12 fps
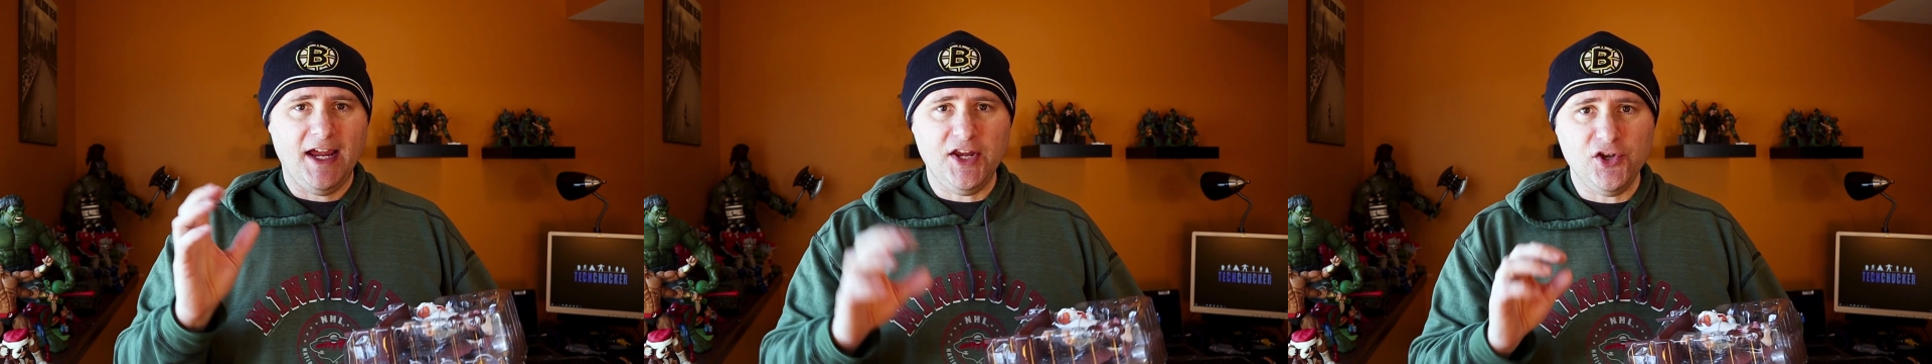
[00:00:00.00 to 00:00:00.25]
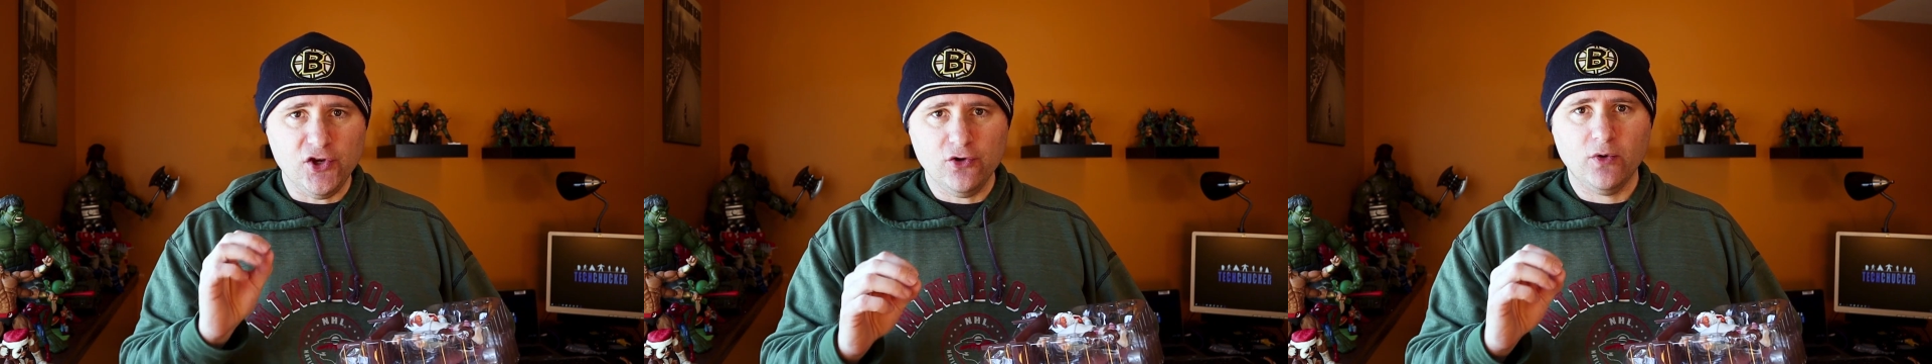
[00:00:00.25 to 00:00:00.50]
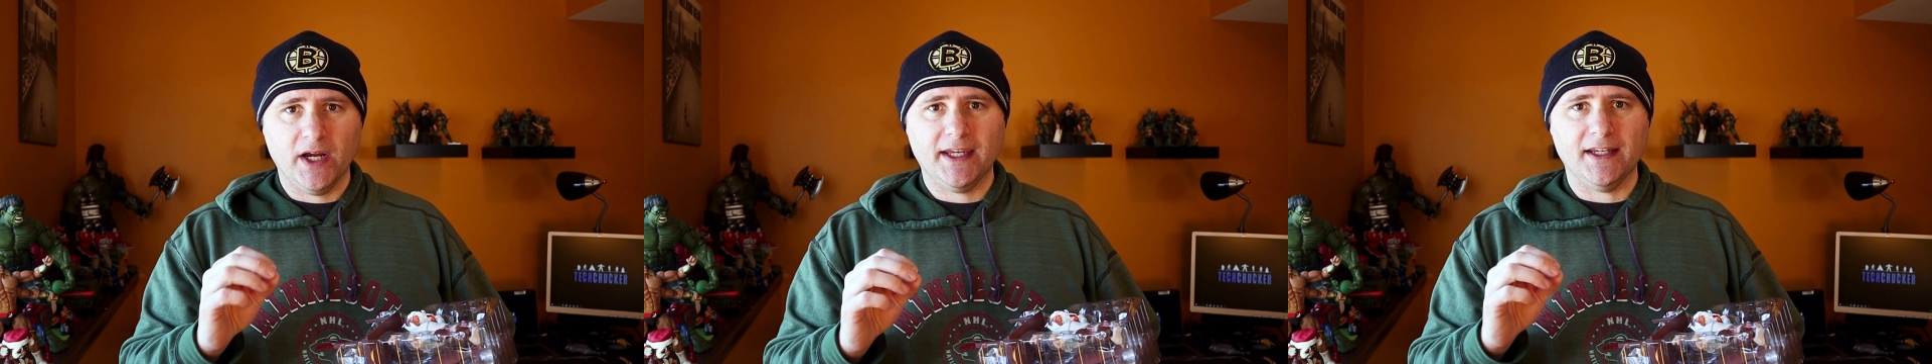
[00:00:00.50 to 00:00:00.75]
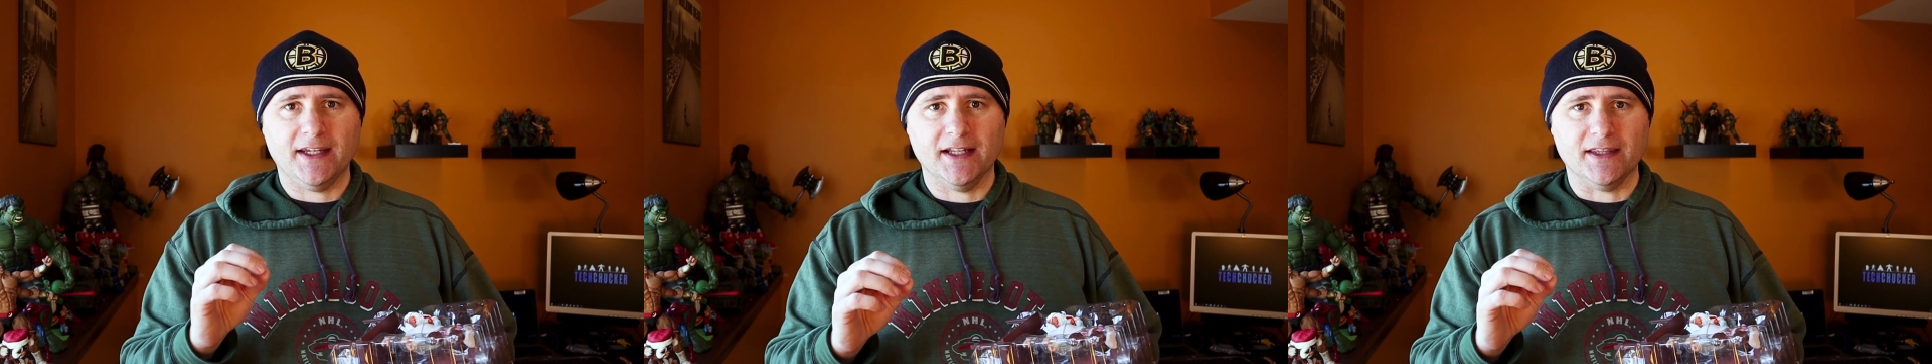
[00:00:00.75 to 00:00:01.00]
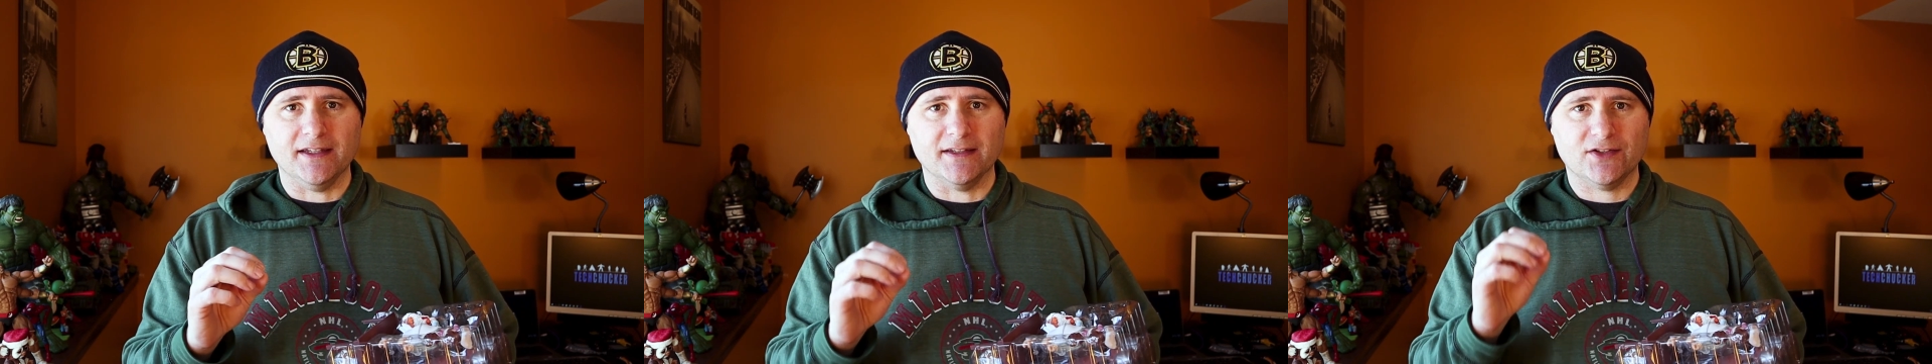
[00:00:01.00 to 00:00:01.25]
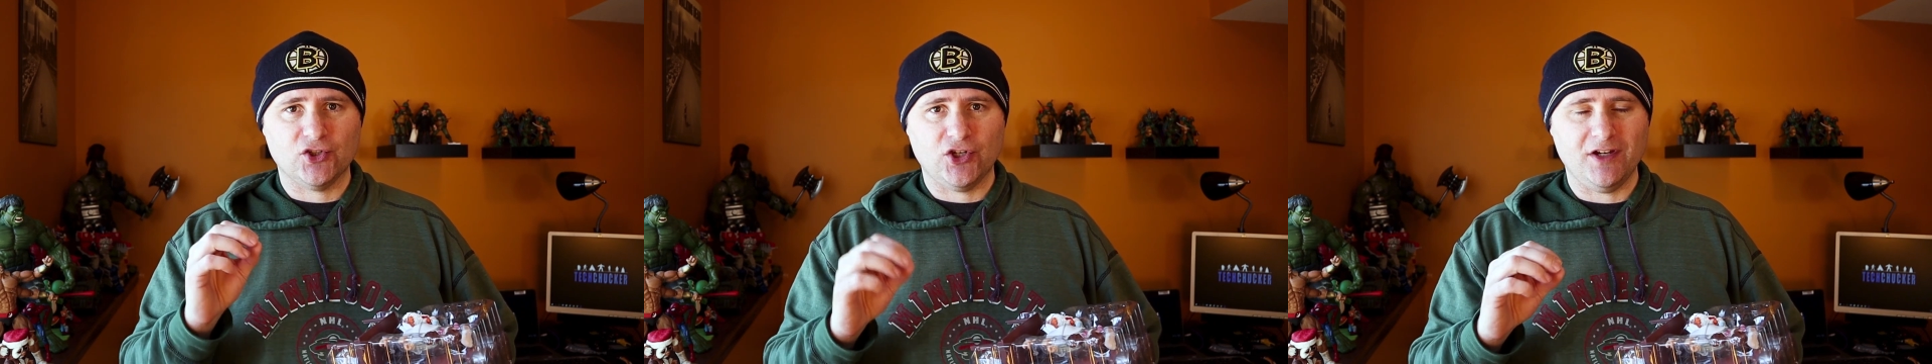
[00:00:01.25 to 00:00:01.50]
I knew I could get
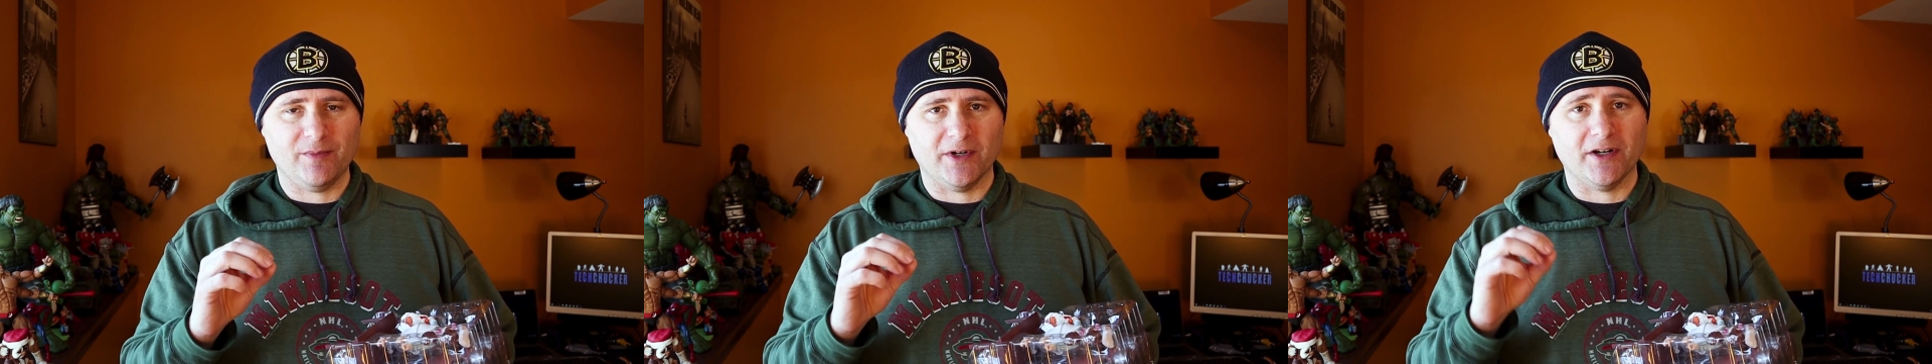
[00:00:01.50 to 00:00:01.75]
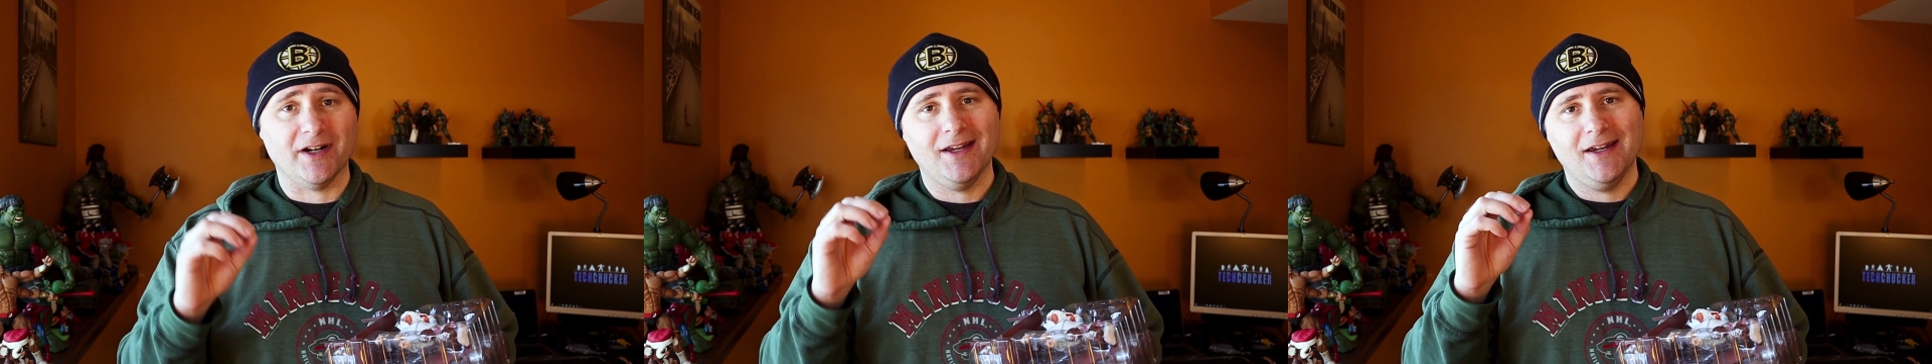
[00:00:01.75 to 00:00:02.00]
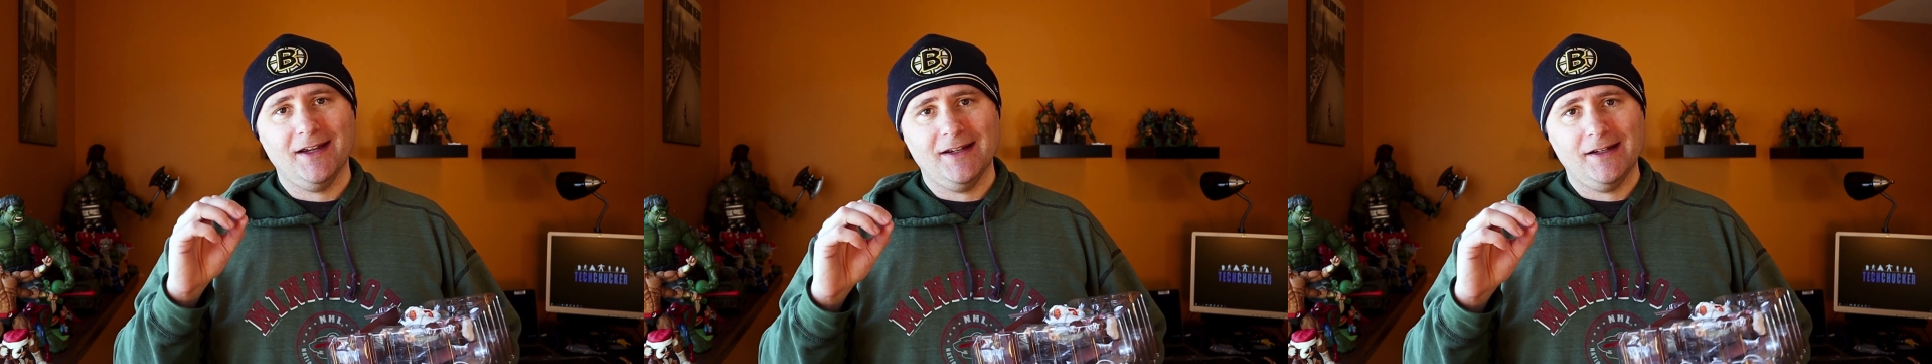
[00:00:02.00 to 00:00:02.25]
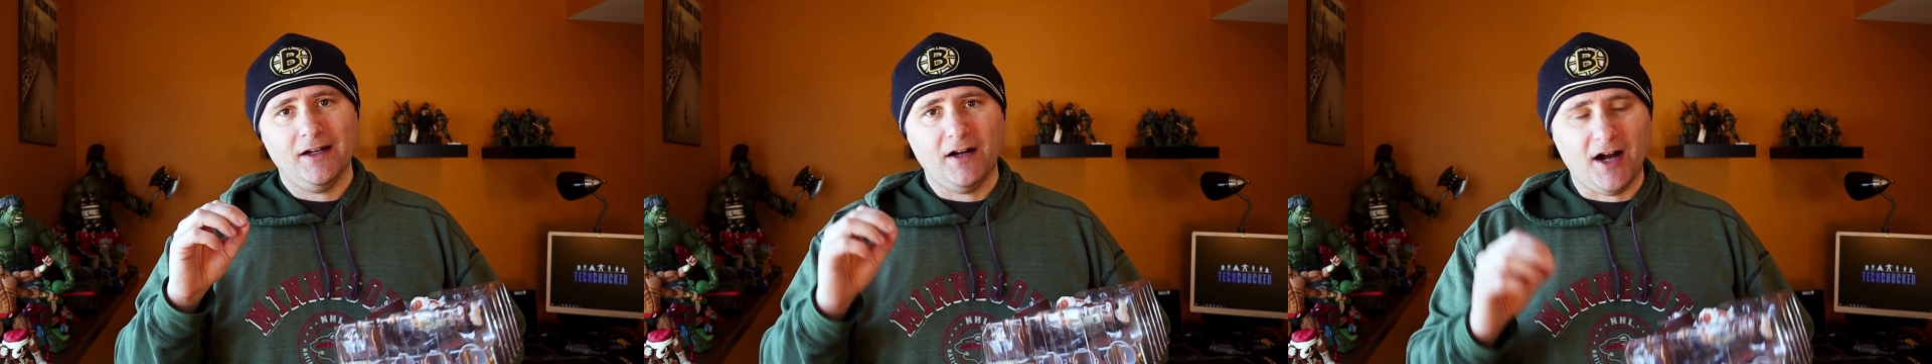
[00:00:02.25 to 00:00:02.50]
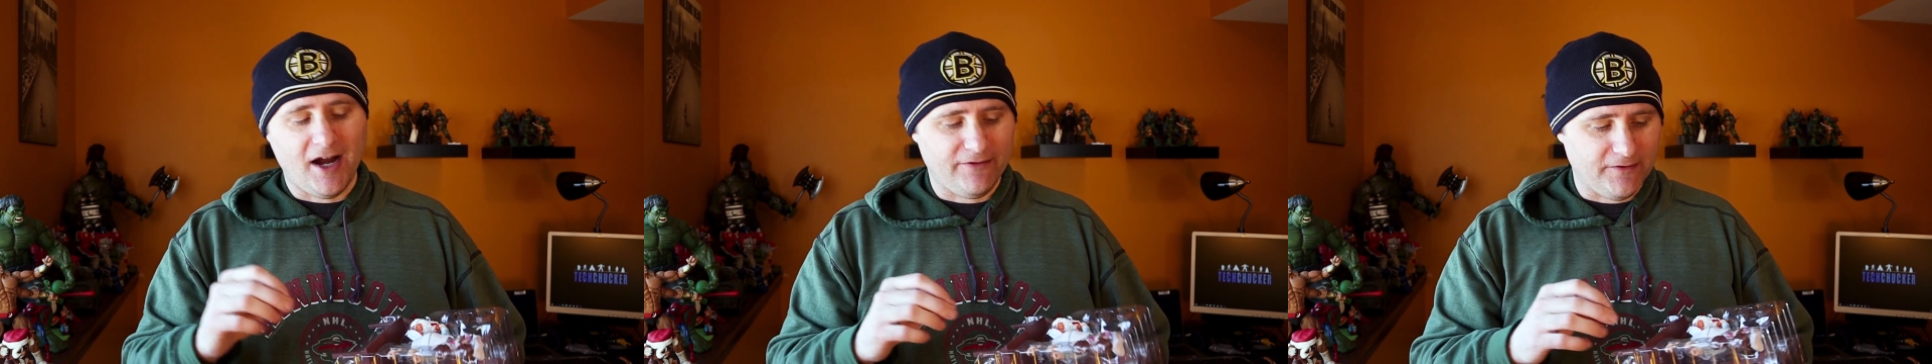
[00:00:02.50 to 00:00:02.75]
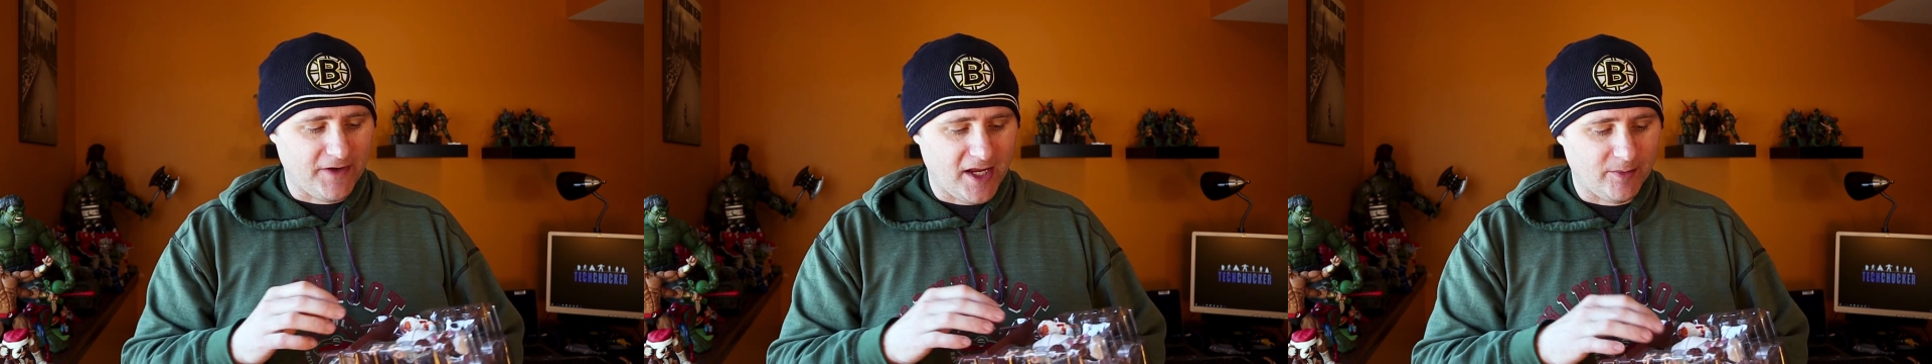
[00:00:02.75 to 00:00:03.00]
this cheaper
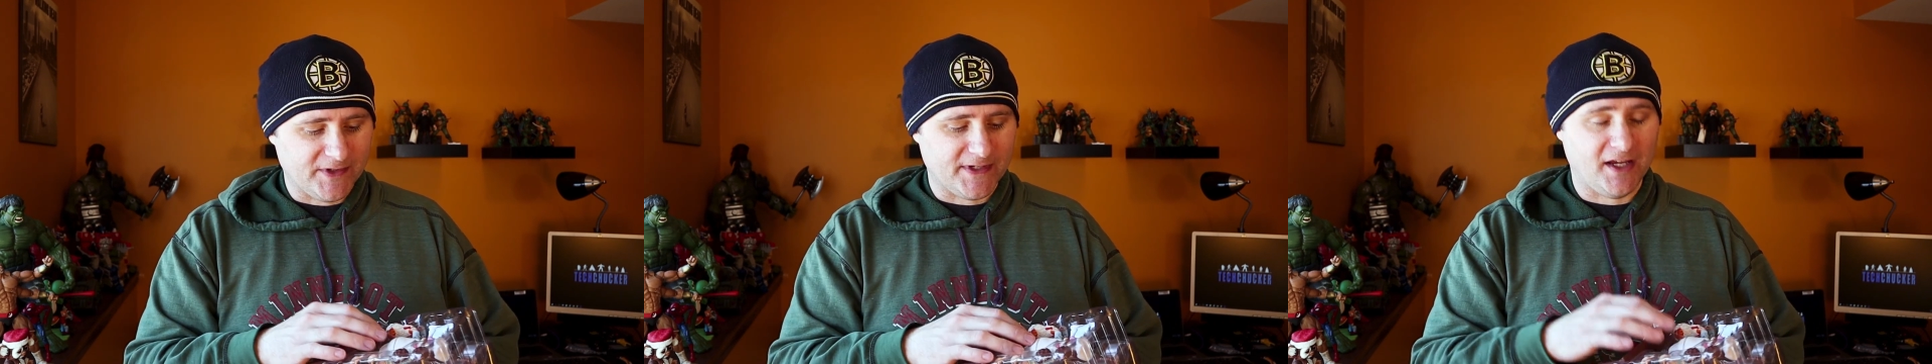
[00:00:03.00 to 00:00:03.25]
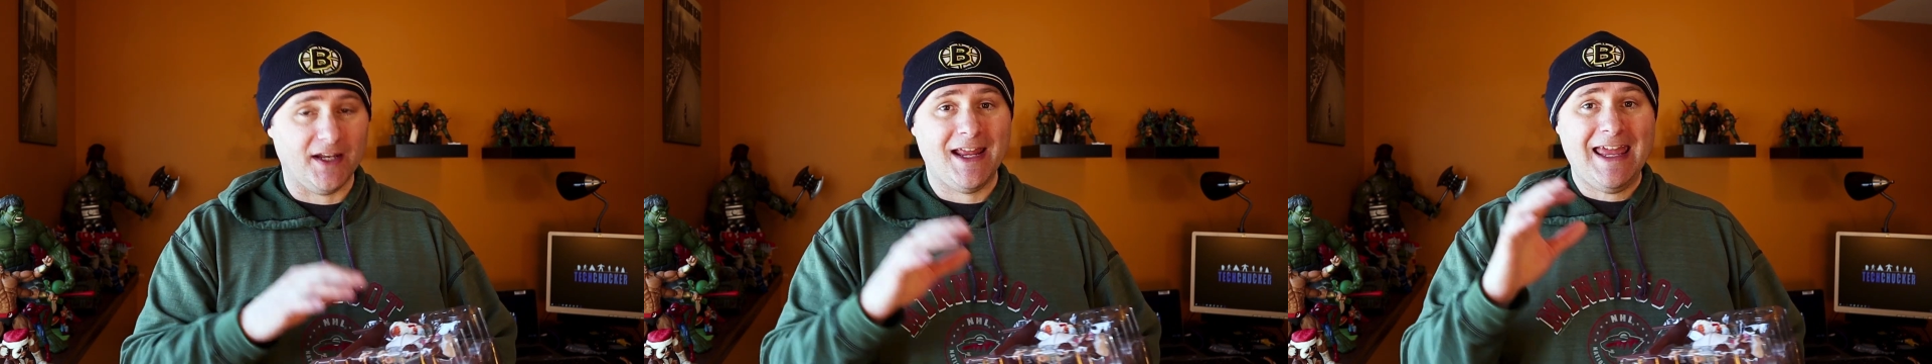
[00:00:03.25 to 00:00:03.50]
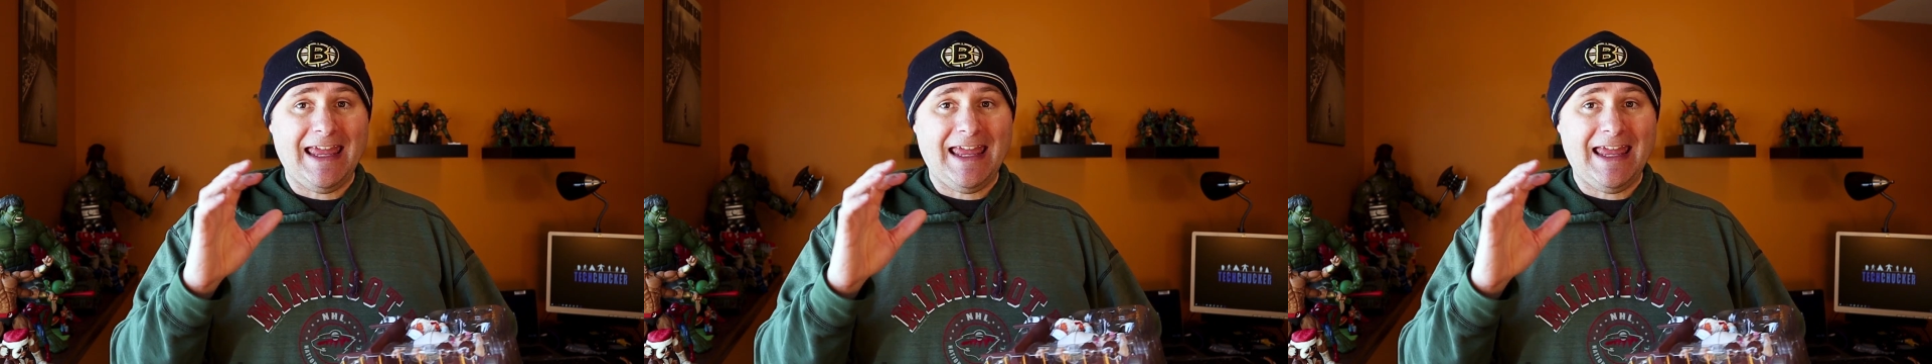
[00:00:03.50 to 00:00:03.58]
off of Amazon,